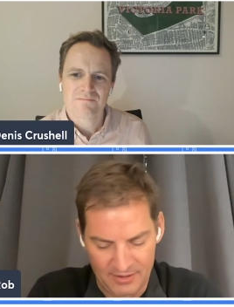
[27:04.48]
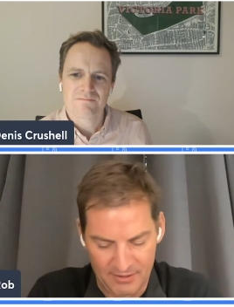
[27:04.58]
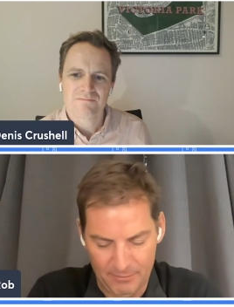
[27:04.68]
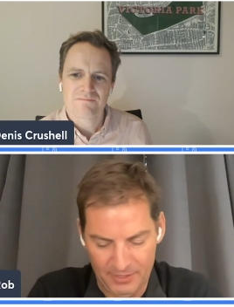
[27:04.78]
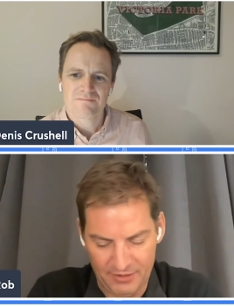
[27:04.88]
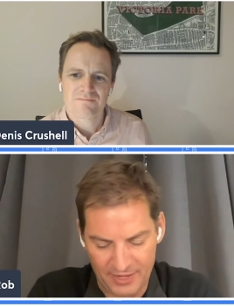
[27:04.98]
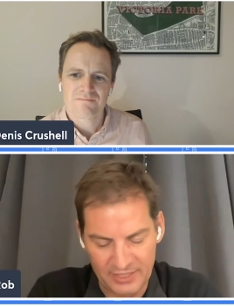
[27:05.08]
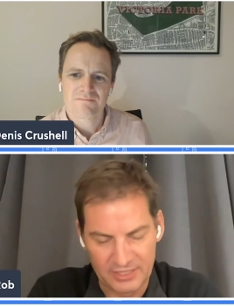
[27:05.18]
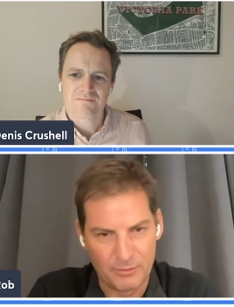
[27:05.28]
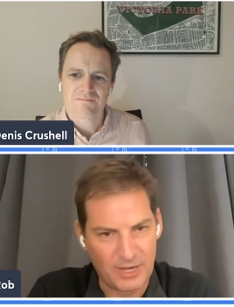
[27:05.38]
Speaker 1: we
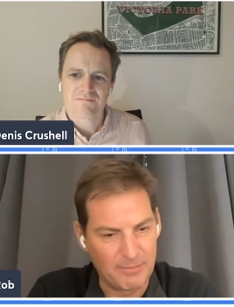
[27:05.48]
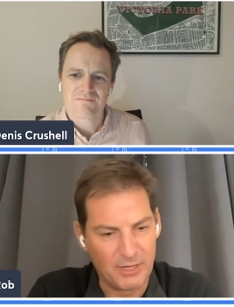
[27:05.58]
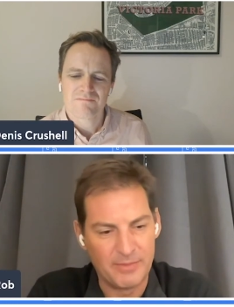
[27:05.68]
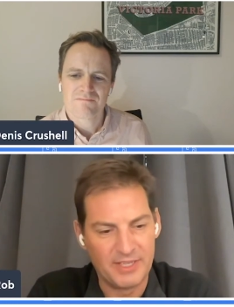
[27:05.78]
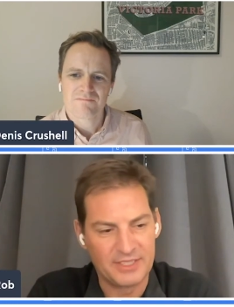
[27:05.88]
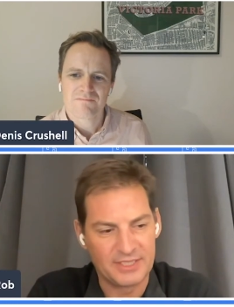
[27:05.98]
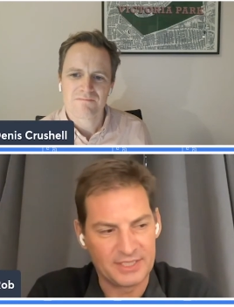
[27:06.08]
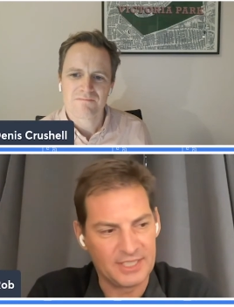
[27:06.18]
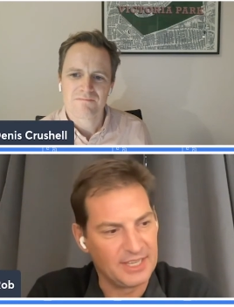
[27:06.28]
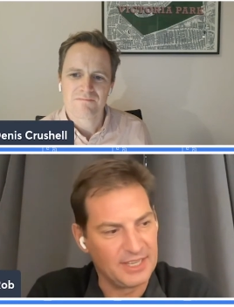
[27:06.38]
created some wow moments,
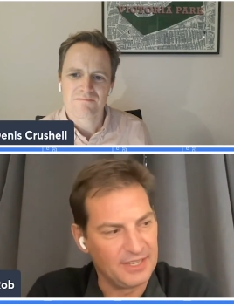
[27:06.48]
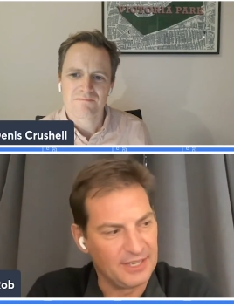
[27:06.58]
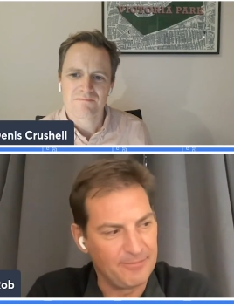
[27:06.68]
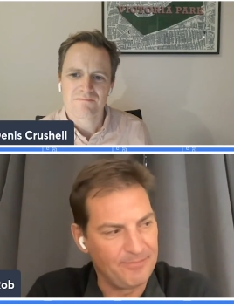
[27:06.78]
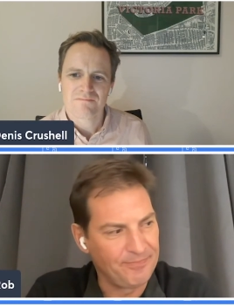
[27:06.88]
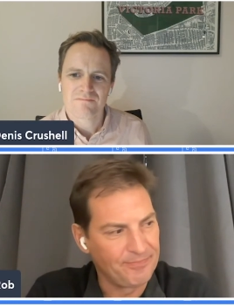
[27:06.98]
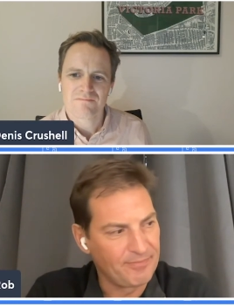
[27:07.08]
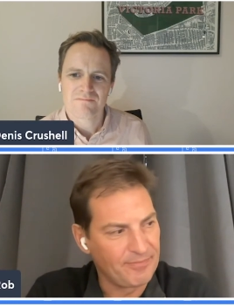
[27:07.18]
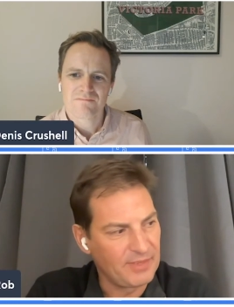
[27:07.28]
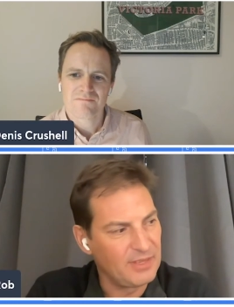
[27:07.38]
and,
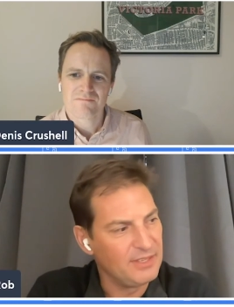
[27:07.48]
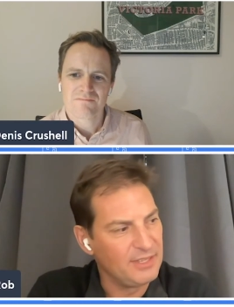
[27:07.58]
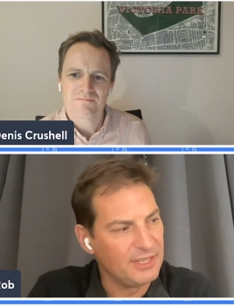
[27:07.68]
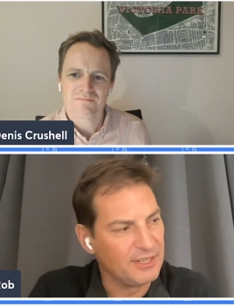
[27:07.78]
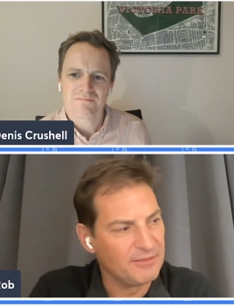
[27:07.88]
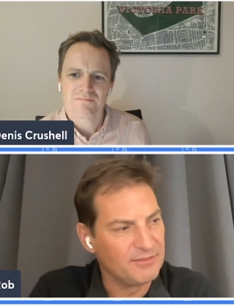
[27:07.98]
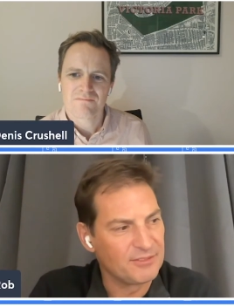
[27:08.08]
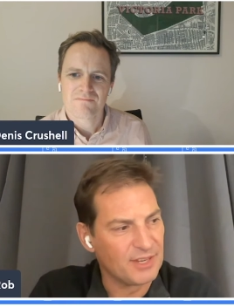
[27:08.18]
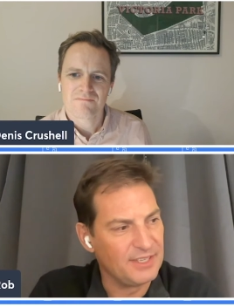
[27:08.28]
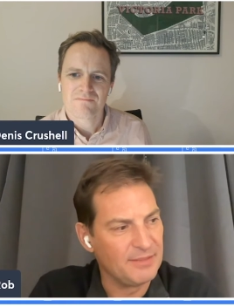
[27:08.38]
you know,
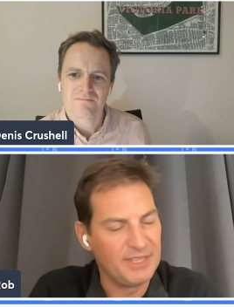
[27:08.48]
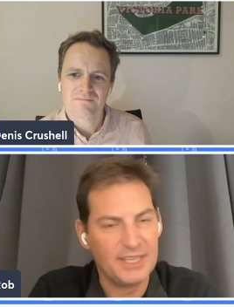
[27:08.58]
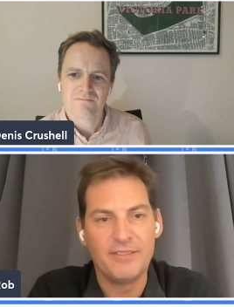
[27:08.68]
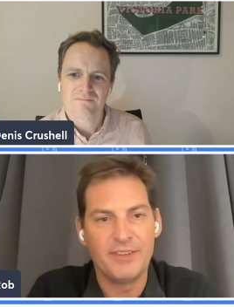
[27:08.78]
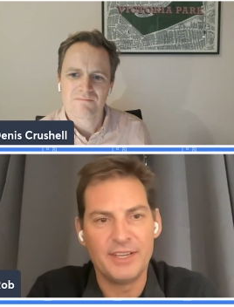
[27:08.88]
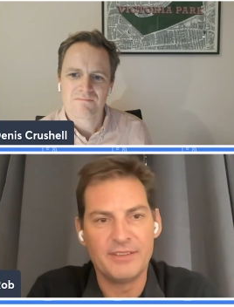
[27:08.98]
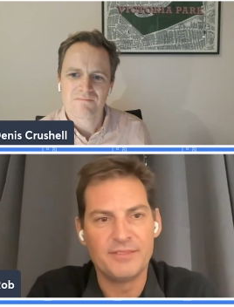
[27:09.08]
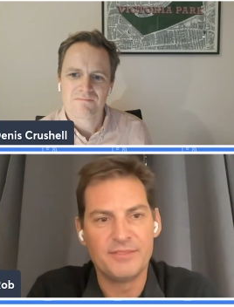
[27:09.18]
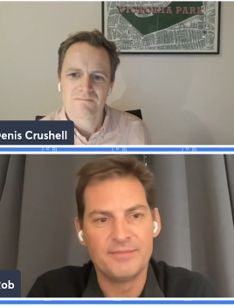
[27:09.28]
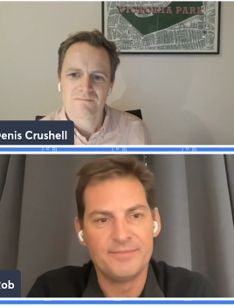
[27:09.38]
tried to be innovative.
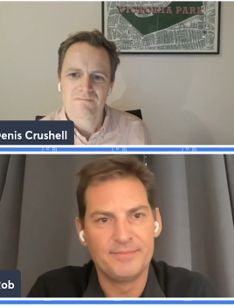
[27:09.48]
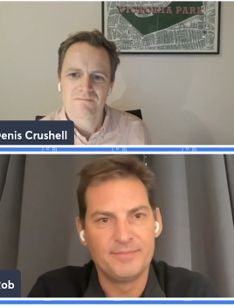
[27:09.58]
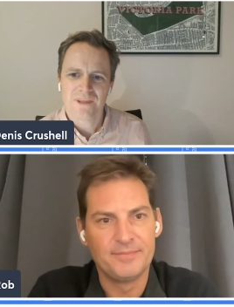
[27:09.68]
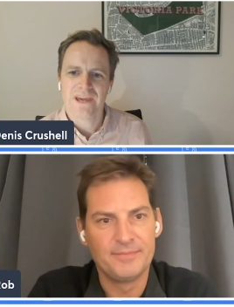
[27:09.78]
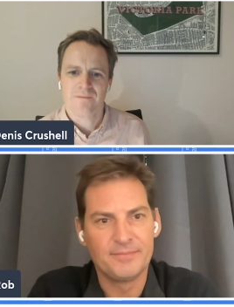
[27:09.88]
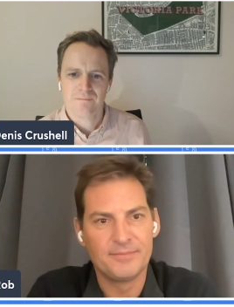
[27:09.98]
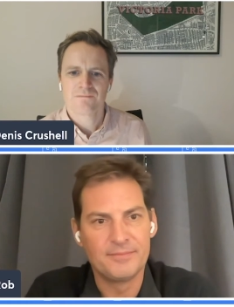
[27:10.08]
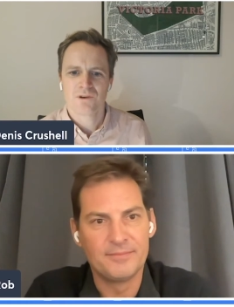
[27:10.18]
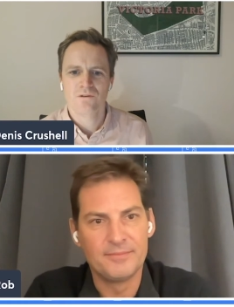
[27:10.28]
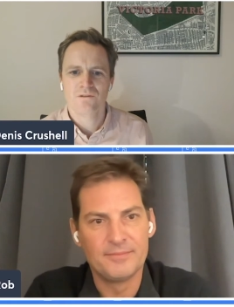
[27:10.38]
Yeah,
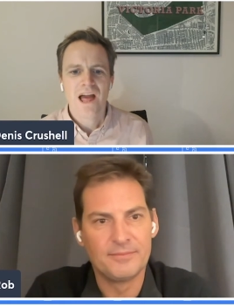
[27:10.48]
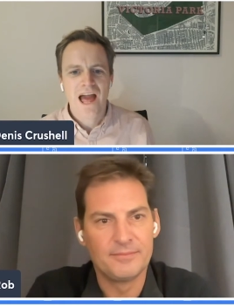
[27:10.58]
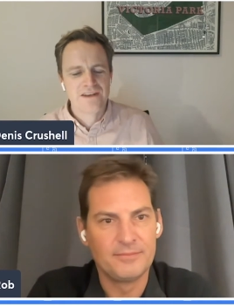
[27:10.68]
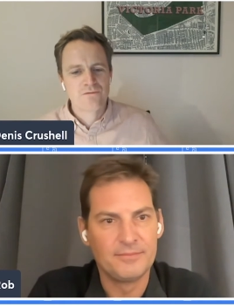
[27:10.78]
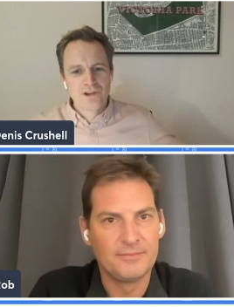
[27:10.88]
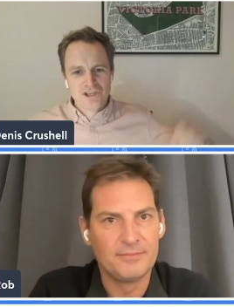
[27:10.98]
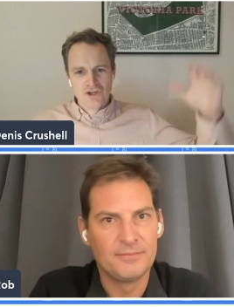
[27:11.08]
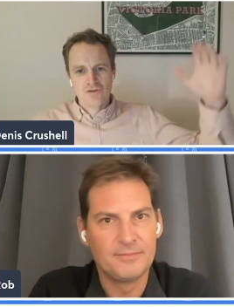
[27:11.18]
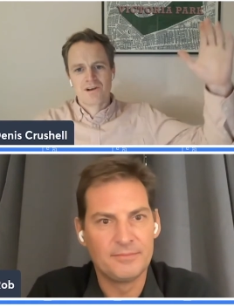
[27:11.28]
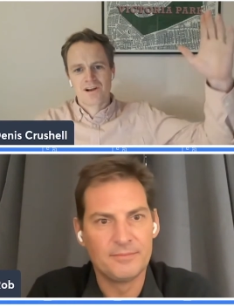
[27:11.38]
Speaker 2: cool. And with
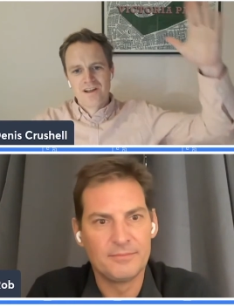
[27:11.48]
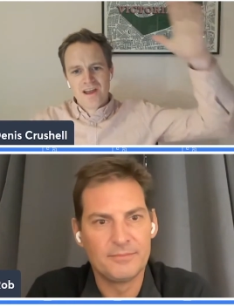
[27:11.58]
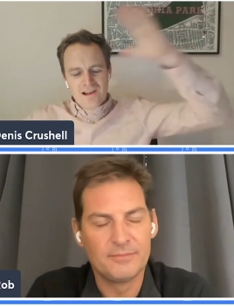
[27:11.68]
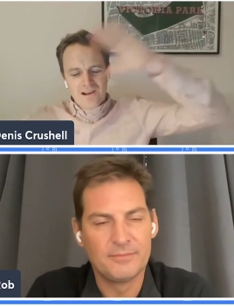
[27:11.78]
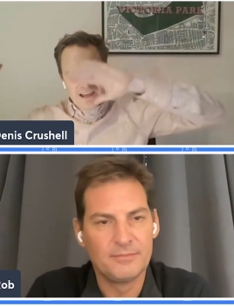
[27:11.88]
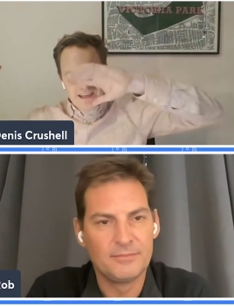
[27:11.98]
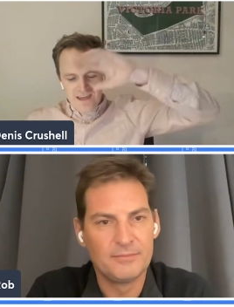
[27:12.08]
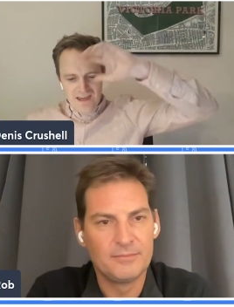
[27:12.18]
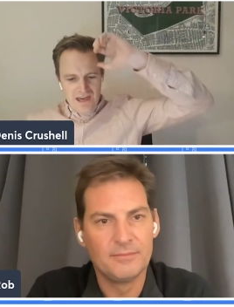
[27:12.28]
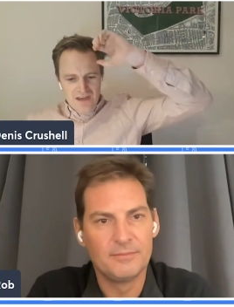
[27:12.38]
Tubular, like
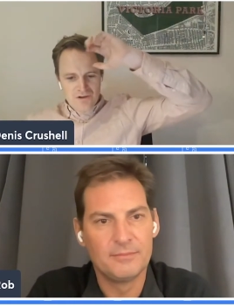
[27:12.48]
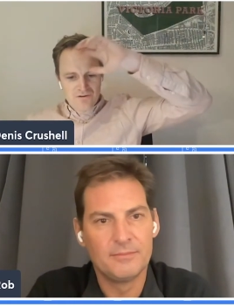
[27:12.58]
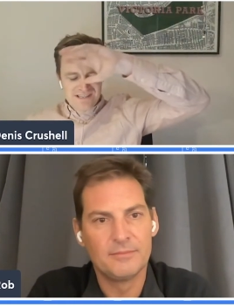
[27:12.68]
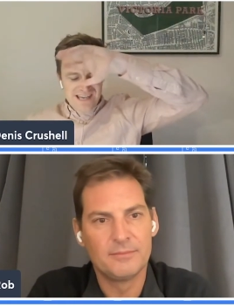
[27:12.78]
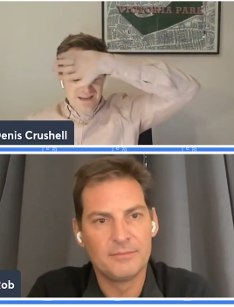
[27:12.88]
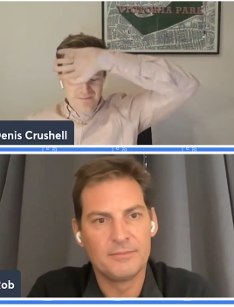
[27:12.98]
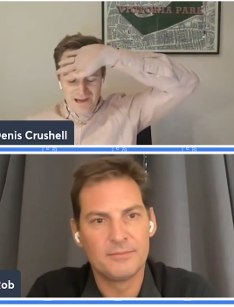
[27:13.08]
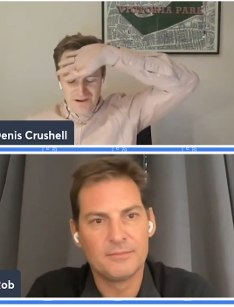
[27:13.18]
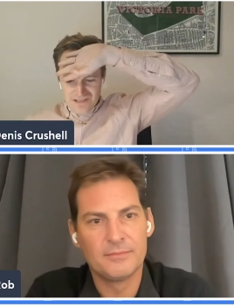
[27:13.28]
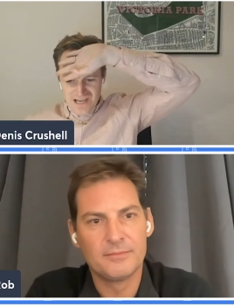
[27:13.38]
you were saying
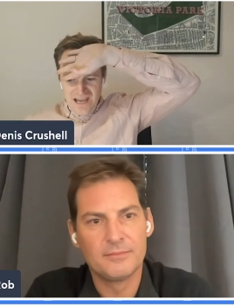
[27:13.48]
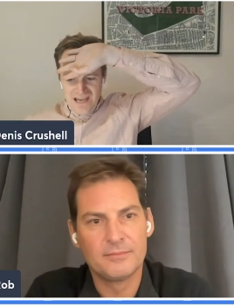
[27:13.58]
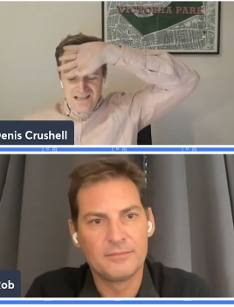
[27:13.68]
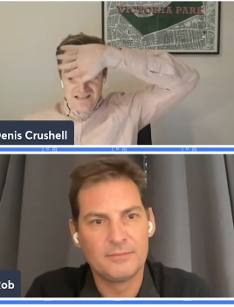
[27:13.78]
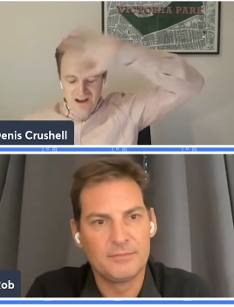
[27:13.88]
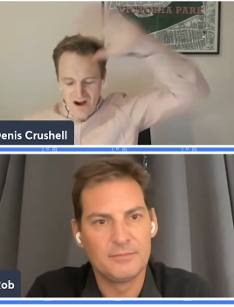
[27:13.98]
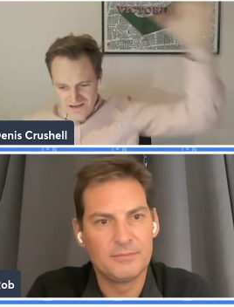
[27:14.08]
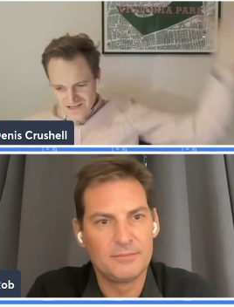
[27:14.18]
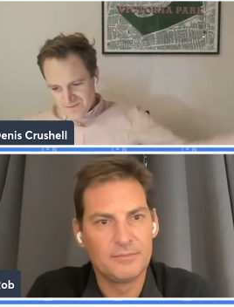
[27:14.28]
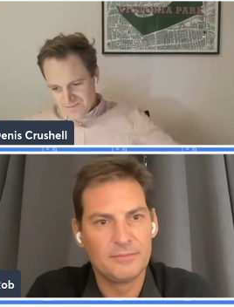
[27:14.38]
about
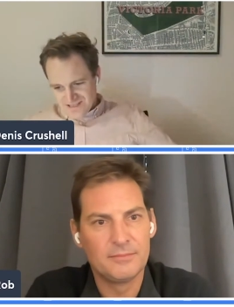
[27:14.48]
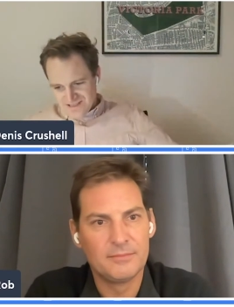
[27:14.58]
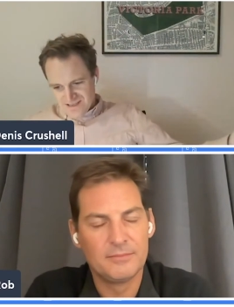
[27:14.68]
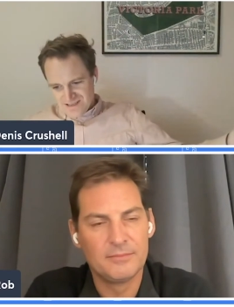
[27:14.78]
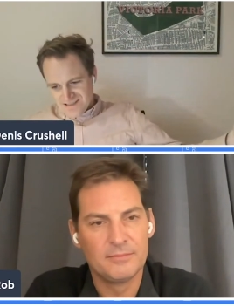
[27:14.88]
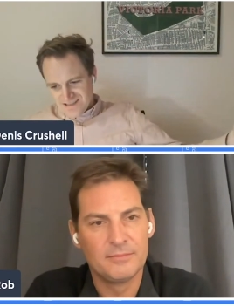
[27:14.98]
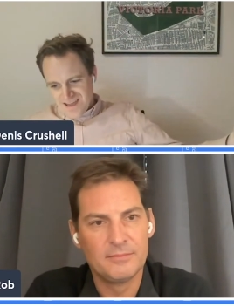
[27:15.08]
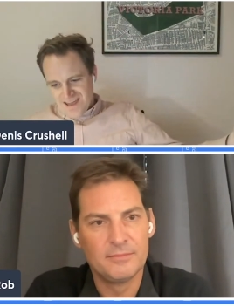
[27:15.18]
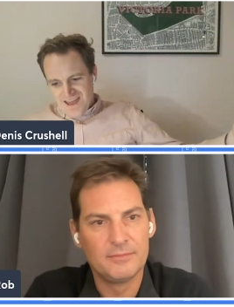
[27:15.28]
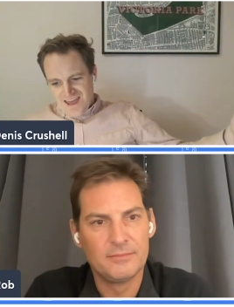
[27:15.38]
starting the business
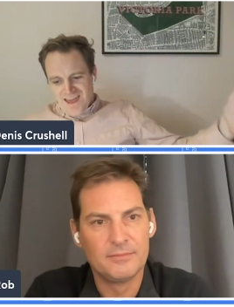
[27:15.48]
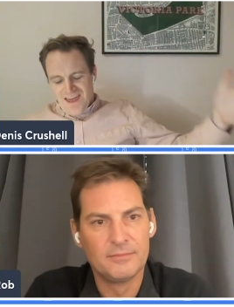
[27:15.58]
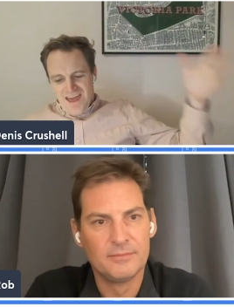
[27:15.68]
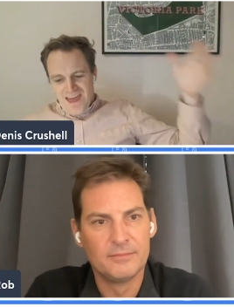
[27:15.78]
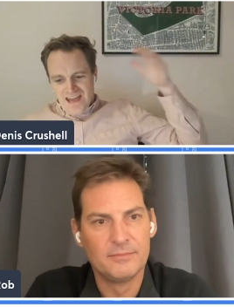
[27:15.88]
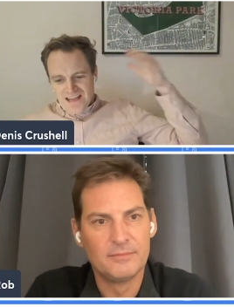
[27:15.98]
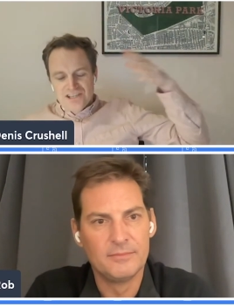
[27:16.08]
X